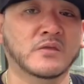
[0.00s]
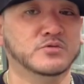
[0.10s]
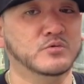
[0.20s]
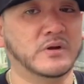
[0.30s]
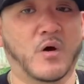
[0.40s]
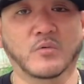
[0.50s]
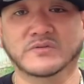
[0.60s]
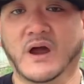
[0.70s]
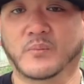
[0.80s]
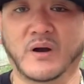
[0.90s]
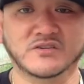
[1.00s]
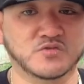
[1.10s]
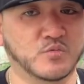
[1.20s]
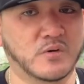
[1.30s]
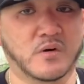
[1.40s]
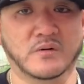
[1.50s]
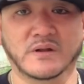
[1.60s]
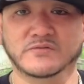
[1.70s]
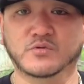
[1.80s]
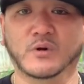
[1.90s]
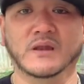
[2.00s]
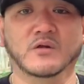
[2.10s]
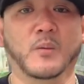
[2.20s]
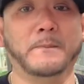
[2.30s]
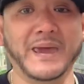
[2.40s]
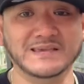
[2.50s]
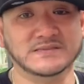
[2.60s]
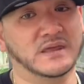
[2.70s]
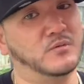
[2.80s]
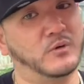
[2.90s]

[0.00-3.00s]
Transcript: During the whole entire process, we're gonna do a little basting.